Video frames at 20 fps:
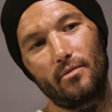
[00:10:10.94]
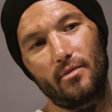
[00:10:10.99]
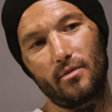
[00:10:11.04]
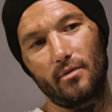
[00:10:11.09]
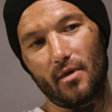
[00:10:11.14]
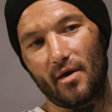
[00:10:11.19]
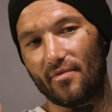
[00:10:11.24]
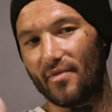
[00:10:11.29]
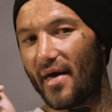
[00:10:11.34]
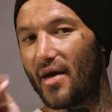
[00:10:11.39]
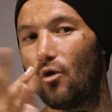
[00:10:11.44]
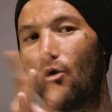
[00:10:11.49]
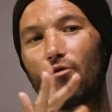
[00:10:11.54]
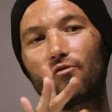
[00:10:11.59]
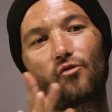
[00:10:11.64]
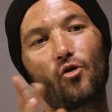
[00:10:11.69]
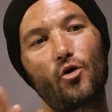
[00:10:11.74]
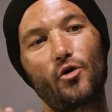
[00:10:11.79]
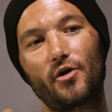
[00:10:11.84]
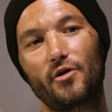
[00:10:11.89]
and they
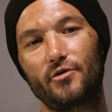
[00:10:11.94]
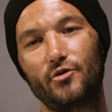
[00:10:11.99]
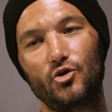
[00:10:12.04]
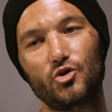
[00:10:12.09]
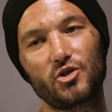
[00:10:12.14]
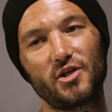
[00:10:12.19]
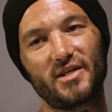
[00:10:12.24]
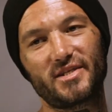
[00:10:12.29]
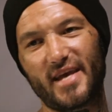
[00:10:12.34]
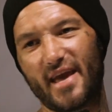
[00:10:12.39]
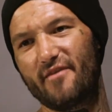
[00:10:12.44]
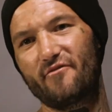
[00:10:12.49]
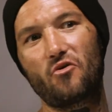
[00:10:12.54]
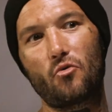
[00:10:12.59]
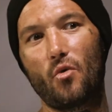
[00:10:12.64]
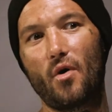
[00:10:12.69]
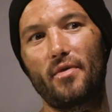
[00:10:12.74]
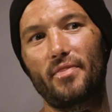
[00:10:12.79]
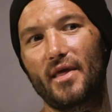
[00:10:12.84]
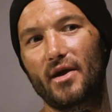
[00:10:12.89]
offload it. Usually it's
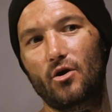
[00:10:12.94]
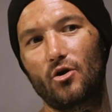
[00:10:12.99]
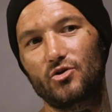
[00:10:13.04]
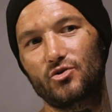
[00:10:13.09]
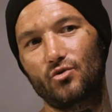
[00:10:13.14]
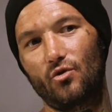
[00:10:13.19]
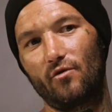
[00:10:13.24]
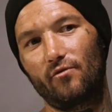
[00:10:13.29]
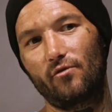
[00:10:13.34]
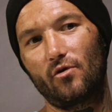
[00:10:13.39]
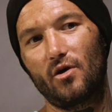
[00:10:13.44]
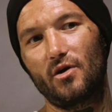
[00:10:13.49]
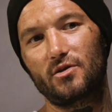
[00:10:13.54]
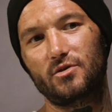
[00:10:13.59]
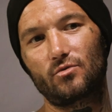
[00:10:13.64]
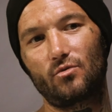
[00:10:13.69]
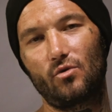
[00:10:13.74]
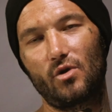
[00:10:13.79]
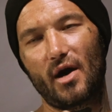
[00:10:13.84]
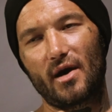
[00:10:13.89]
everyone that goes and offloads,
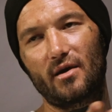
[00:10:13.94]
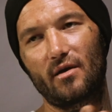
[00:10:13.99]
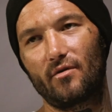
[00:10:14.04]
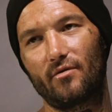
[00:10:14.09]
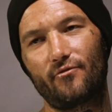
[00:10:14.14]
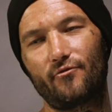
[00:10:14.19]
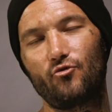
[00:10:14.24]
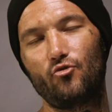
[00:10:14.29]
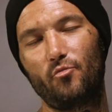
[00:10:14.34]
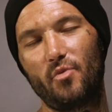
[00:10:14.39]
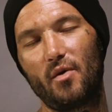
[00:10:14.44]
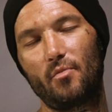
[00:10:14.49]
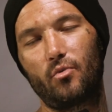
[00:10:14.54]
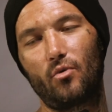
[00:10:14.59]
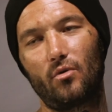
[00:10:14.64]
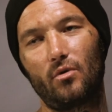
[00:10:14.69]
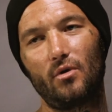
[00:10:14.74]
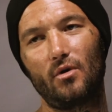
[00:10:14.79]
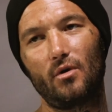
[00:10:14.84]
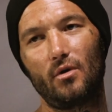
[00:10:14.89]
or like a few
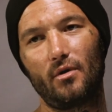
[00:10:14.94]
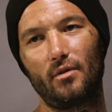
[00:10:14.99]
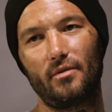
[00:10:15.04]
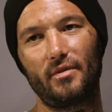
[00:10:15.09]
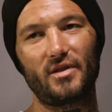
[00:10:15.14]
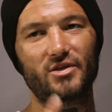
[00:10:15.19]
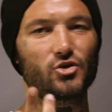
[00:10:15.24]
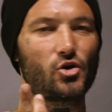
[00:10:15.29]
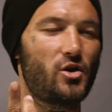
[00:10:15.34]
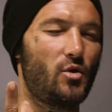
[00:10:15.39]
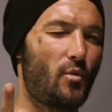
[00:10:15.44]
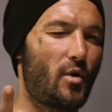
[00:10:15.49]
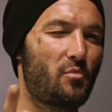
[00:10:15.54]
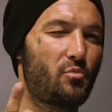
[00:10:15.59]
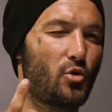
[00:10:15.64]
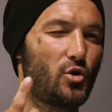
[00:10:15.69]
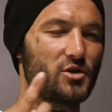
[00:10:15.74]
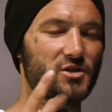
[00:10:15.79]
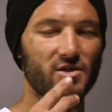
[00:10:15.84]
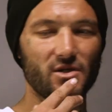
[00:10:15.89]
people. And there's only one
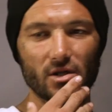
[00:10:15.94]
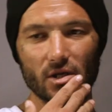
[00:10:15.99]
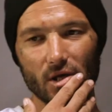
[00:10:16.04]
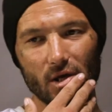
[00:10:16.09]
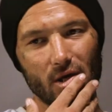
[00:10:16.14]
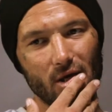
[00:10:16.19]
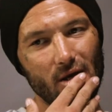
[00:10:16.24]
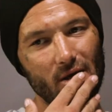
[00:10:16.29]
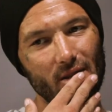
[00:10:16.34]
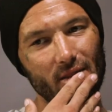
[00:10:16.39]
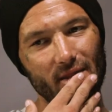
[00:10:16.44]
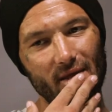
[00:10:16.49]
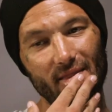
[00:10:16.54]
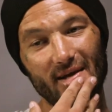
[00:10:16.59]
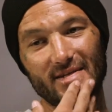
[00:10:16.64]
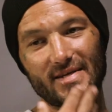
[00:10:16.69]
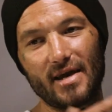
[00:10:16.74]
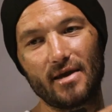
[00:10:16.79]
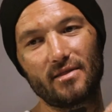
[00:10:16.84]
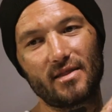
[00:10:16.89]
person. Then they
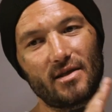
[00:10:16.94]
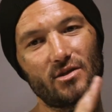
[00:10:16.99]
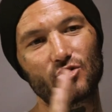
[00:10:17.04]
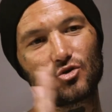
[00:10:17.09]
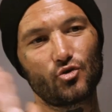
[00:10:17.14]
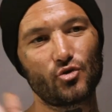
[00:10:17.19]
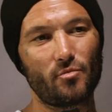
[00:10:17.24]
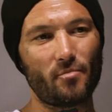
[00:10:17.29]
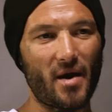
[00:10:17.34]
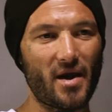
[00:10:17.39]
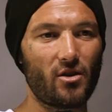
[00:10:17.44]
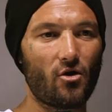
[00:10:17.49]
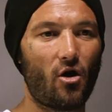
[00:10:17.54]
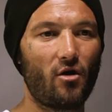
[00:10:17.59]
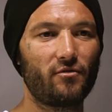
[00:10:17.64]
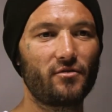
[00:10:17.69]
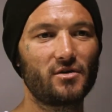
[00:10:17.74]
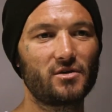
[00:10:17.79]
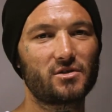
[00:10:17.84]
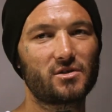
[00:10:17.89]
take that to the main
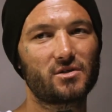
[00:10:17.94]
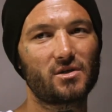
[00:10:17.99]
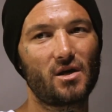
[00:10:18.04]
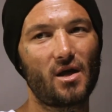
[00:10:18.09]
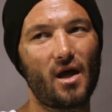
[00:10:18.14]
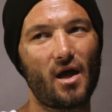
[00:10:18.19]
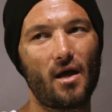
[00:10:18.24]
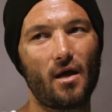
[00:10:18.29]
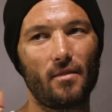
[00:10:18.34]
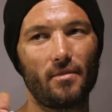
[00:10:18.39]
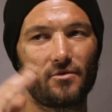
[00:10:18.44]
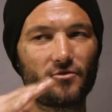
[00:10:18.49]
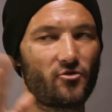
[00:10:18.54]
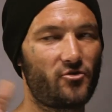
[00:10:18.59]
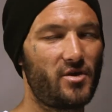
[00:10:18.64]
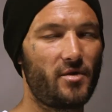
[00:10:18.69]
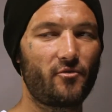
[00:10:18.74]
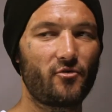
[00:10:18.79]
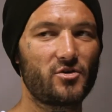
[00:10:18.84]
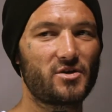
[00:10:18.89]
office and to
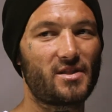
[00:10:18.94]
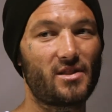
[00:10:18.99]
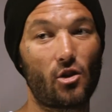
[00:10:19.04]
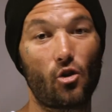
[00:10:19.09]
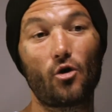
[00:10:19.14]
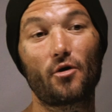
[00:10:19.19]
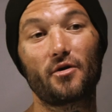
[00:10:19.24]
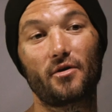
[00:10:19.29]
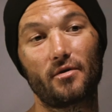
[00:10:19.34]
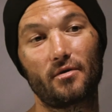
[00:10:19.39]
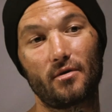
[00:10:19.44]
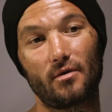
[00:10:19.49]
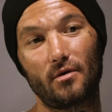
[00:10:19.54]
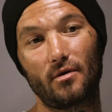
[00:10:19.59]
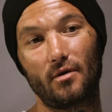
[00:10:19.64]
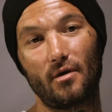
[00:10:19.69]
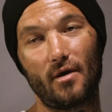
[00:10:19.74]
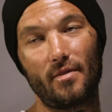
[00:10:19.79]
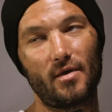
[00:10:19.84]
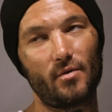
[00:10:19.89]
deep root, and they lock it,
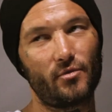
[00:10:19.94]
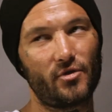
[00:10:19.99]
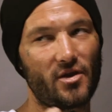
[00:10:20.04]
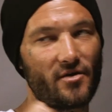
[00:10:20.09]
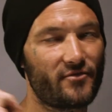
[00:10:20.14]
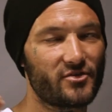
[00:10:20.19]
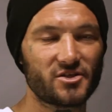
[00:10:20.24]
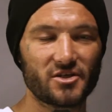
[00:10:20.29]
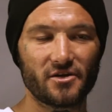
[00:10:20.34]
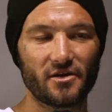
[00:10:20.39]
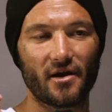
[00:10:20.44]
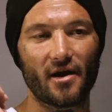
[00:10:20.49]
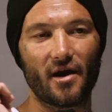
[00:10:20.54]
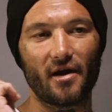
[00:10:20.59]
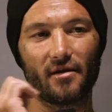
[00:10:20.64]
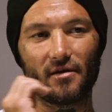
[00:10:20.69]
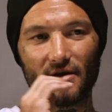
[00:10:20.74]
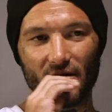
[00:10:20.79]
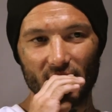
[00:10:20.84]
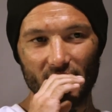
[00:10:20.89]
and then we never see it again,
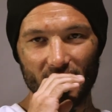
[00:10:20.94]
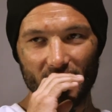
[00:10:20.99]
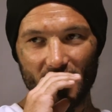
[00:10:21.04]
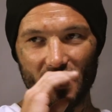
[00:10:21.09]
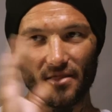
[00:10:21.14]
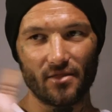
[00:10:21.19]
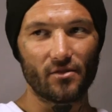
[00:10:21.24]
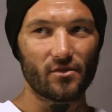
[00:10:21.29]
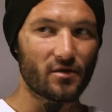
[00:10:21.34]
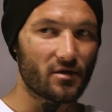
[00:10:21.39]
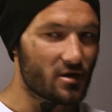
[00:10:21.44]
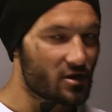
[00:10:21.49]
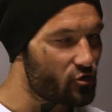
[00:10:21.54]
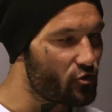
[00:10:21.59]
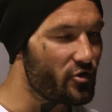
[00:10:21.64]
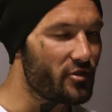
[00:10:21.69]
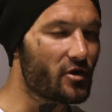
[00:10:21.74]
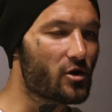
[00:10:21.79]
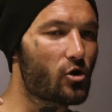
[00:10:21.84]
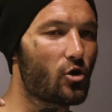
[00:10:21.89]

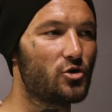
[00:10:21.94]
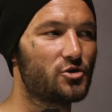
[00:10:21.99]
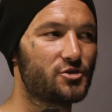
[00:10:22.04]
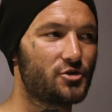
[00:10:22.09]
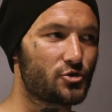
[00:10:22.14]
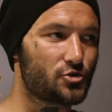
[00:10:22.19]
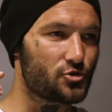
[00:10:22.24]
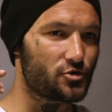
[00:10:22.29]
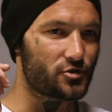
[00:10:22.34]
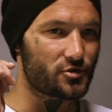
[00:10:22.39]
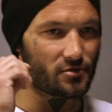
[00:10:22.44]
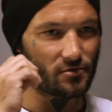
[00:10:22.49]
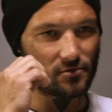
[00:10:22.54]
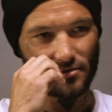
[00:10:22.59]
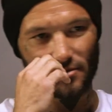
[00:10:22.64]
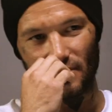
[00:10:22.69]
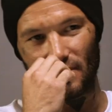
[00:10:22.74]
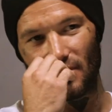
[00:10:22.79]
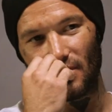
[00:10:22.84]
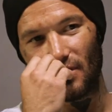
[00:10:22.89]
including the clothes and the shoes.
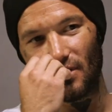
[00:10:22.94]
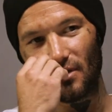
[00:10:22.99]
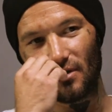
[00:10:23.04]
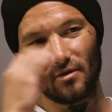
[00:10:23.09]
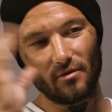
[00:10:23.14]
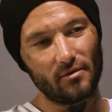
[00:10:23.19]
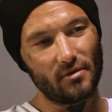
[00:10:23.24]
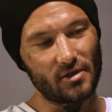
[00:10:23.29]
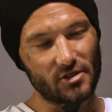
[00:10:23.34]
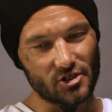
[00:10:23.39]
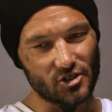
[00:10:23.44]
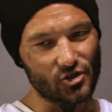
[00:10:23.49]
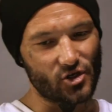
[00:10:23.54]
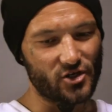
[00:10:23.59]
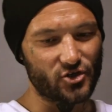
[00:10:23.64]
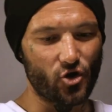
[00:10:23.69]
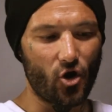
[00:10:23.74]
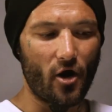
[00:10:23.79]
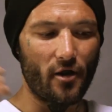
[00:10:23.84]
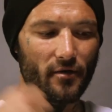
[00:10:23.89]
It's
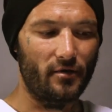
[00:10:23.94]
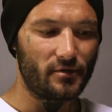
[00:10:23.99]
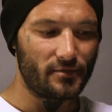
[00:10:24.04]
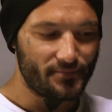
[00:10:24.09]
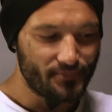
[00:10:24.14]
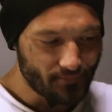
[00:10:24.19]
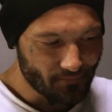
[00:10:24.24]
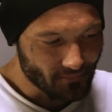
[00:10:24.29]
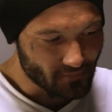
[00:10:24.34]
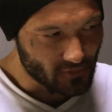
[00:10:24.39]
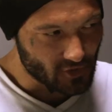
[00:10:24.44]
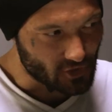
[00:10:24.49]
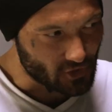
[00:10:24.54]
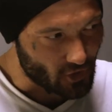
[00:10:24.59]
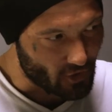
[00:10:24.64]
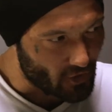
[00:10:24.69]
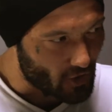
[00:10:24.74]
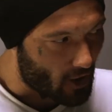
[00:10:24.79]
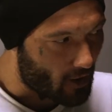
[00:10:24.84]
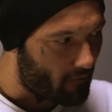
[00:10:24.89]
gone. So
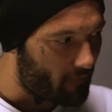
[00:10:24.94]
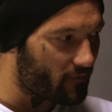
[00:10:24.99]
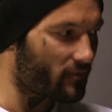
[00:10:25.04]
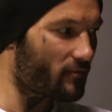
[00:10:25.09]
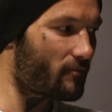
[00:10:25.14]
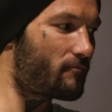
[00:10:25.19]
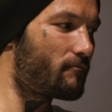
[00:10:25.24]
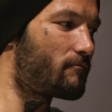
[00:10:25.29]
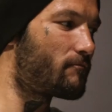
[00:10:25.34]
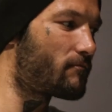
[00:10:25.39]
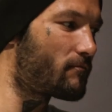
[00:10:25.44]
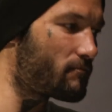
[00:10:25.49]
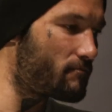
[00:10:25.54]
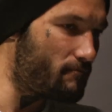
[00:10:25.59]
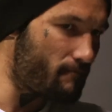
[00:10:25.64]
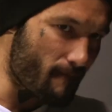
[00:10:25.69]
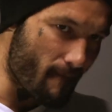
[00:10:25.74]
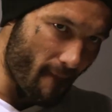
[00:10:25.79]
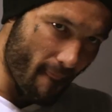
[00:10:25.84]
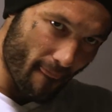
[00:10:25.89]
yeah. Okay.
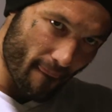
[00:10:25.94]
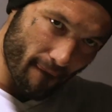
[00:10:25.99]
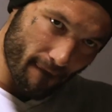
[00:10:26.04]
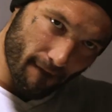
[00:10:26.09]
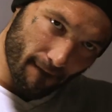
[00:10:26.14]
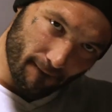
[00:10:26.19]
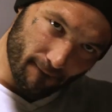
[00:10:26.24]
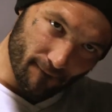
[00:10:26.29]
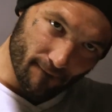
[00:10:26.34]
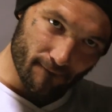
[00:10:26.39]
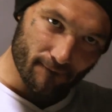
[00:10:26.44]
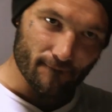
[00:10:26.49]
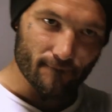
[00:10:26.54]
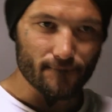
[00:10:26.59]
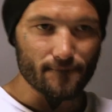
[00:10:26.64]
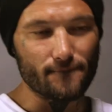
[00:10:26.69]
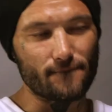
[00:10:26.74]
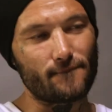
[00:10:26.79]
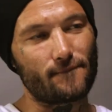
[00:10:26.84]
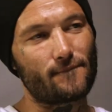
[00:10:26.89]
Now I understand what you're
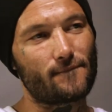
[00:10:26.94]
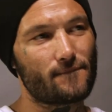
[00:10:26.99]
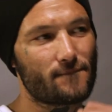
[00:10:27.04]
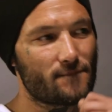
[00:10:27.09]
saying.